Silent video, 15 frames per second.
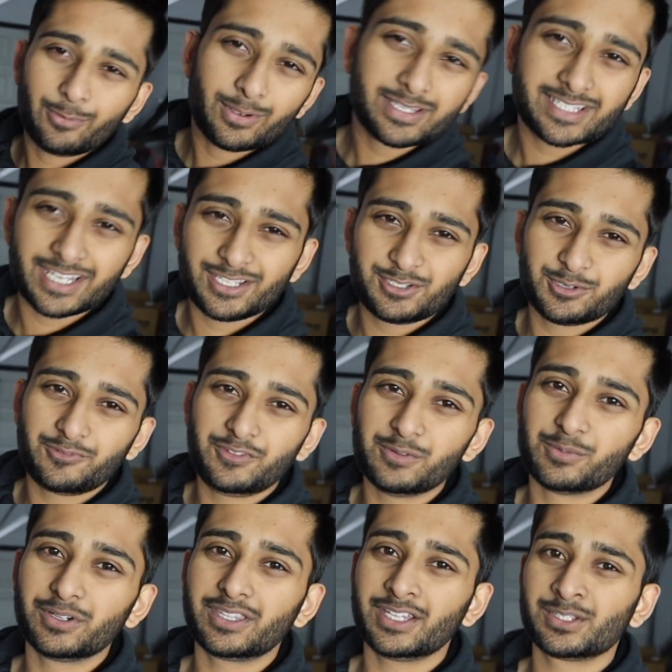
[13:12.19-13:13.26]
was gonna do a few
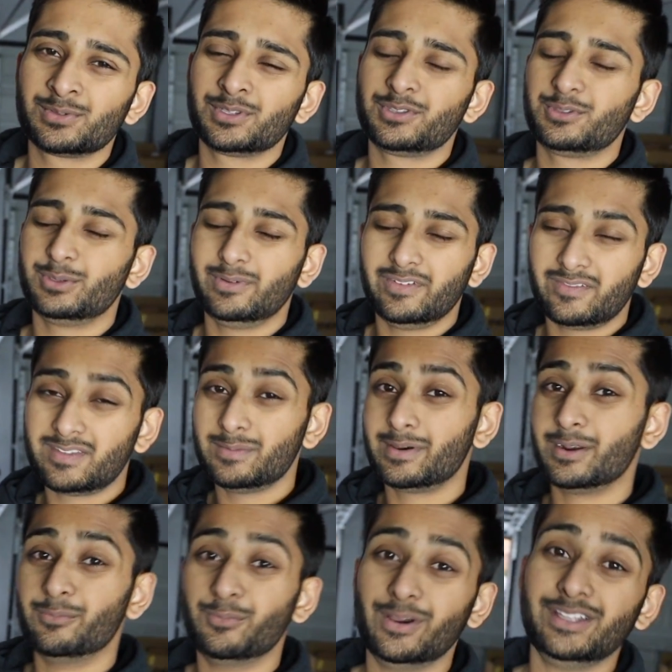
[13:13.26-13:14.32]
more things with the 350, but
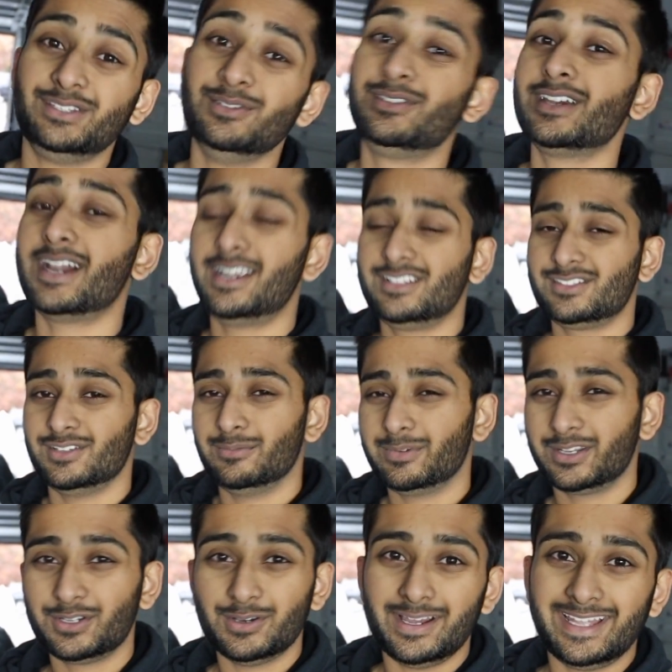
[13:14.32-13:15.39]
I'm way too tired. So I'm
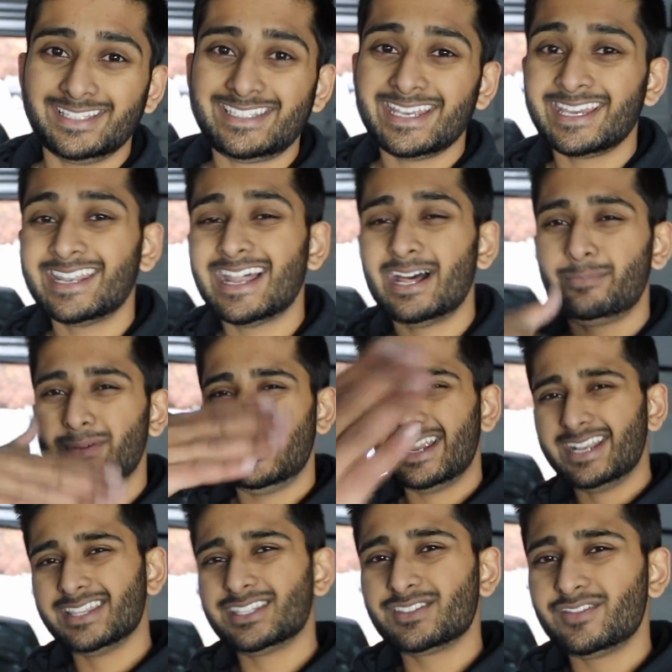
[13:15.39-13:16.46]
gonna go ahead, take a nap and
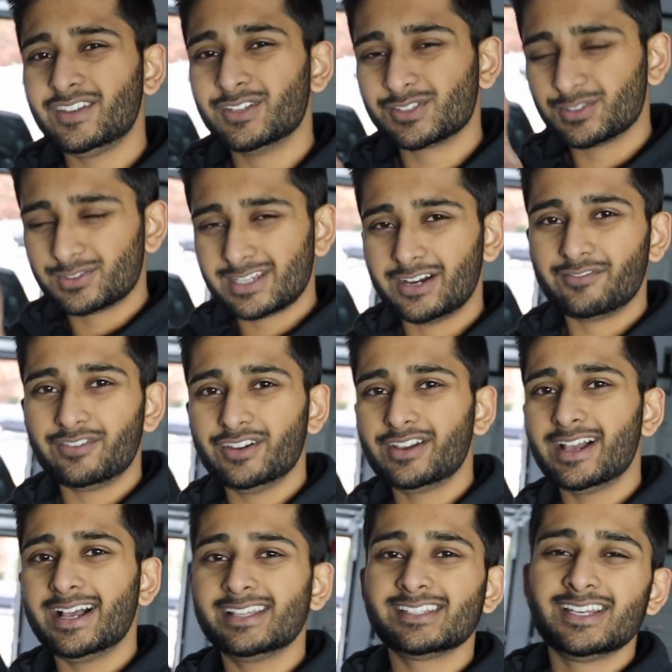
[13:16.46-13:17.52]
edit this video so it's out for you
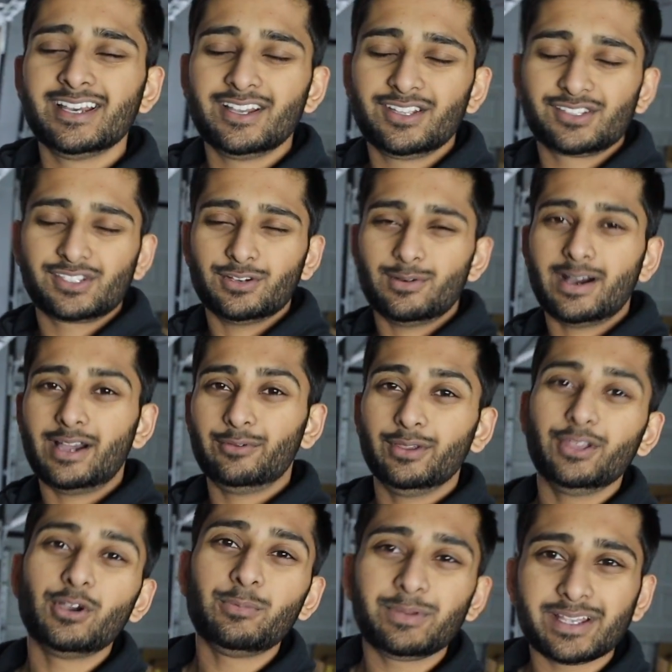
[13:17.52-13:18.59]
guys. So I
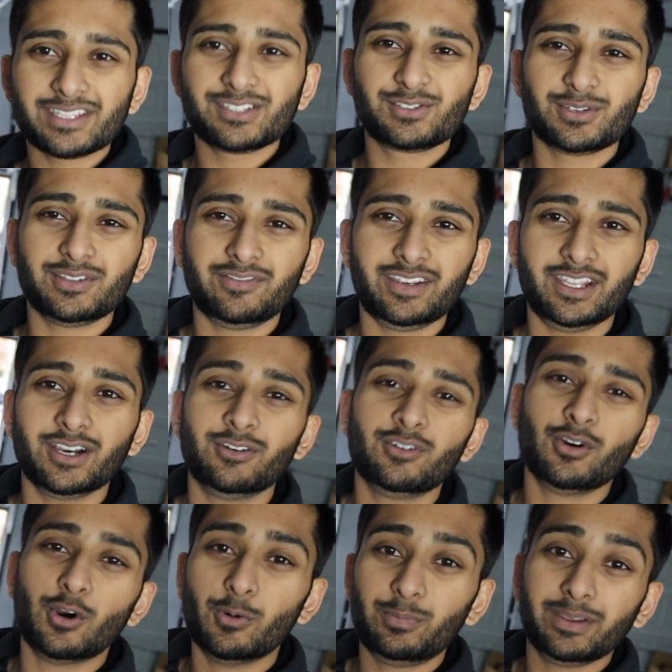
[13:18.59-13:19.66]
really hope you guys enjoyed the video.
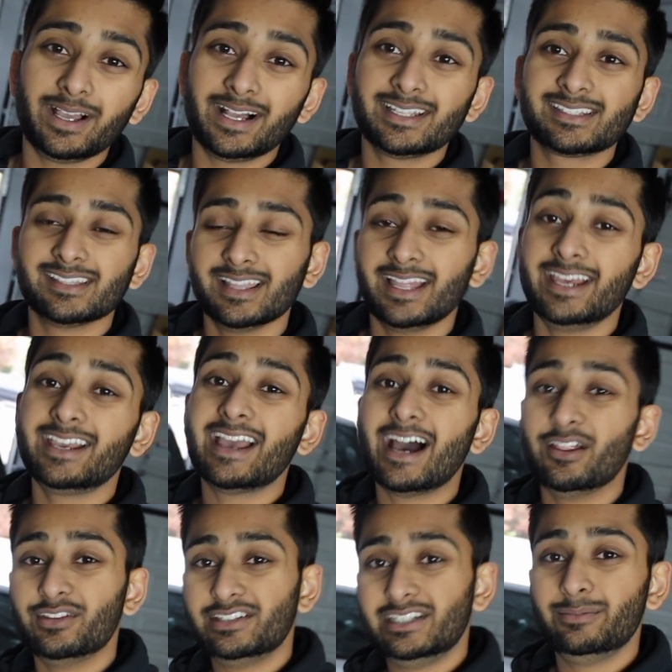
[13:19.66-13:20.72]
Hope you guys like
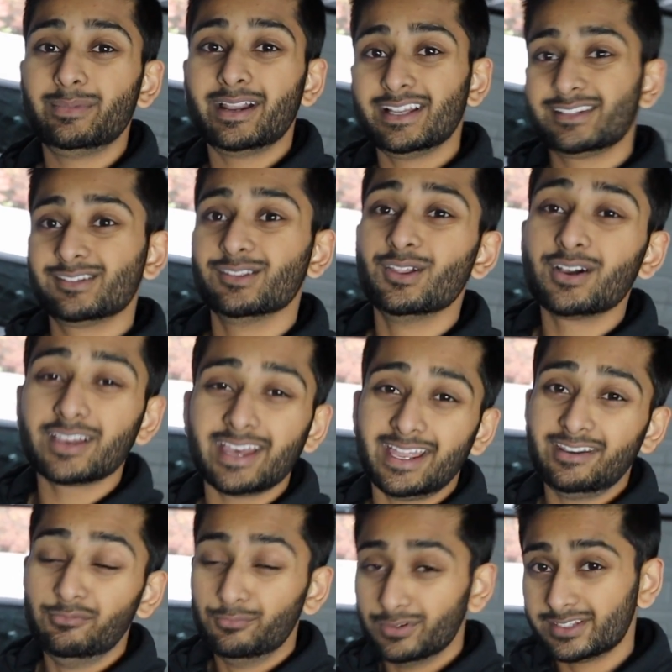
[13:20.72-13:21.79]
how the demon eyes look.
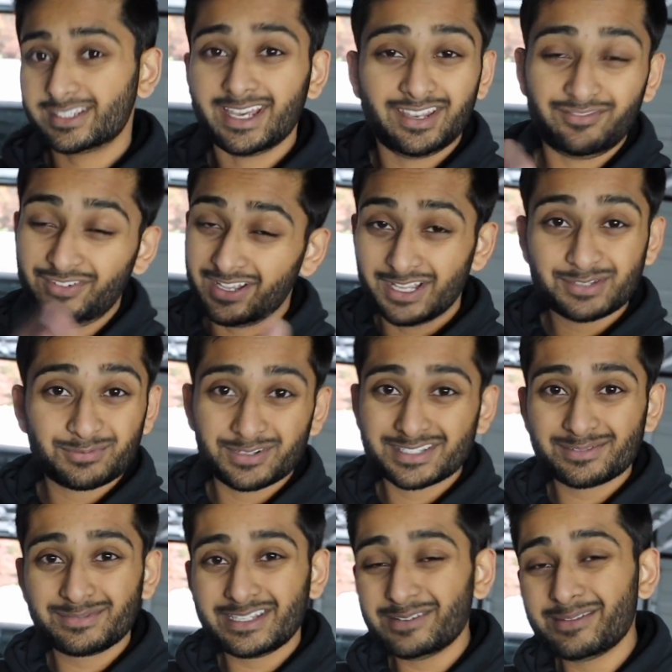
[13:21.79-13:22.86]
And once again, if you guys want
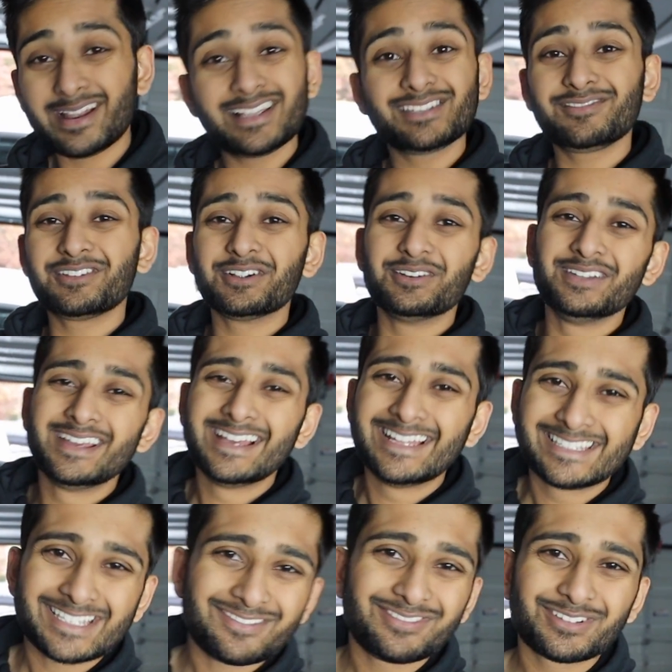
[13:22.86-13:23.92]
some demon eyes of your own,
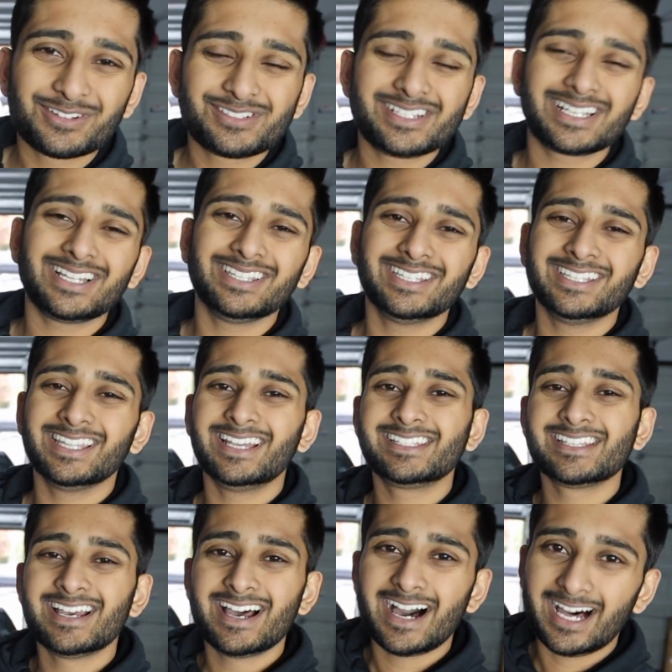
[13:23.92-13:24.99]
definitely go check out Lit
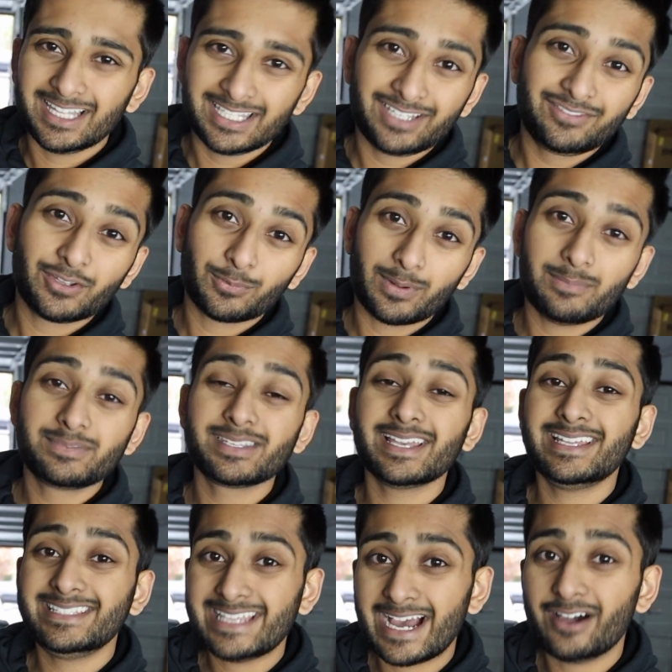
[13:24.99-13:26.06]
Lightz. I'll leave their
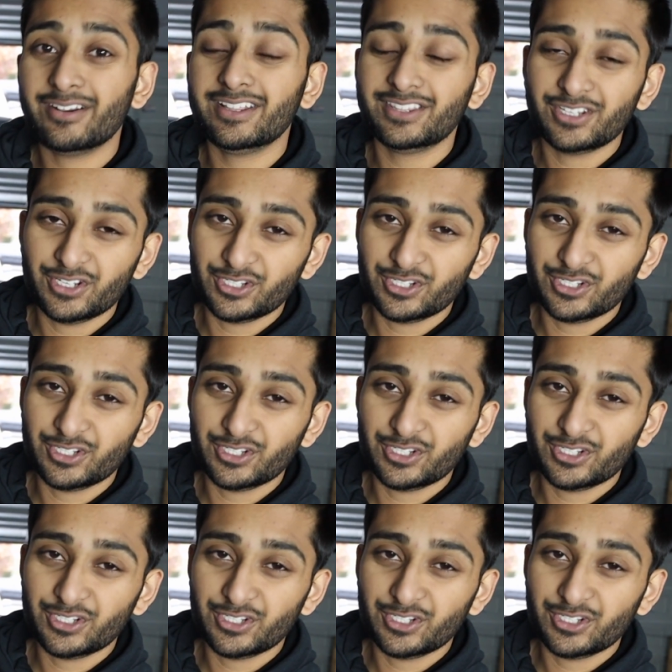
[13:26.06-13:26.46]
website down in the